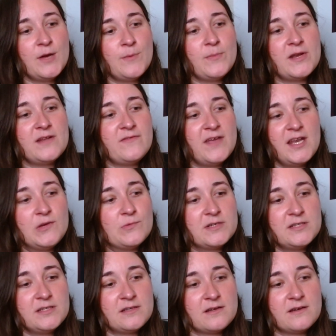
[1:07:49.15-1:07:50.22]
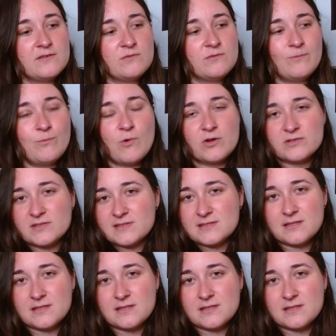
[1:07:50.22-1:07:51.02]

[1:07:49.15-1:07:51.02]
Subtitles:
But if anyone, you know, wants